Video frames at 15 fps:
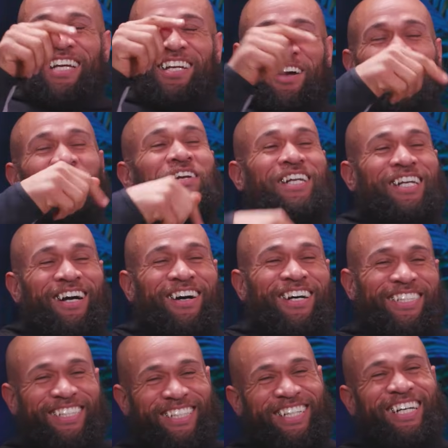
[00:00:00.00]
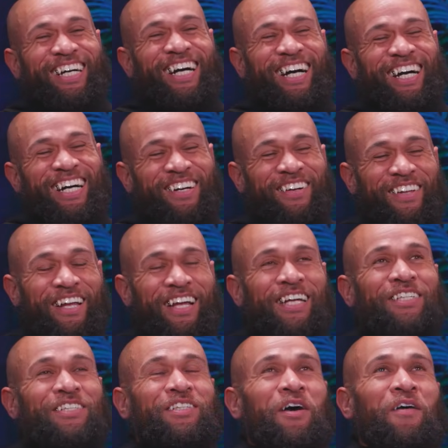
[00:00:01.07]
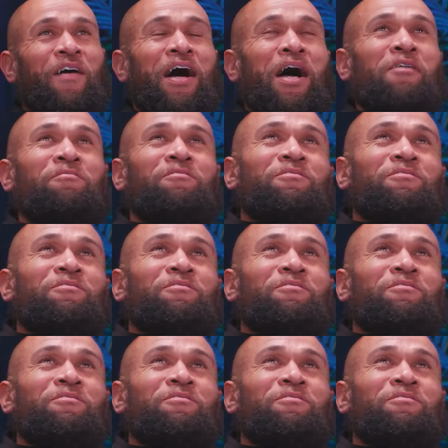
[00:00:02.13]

chat. You're laughing at that. So,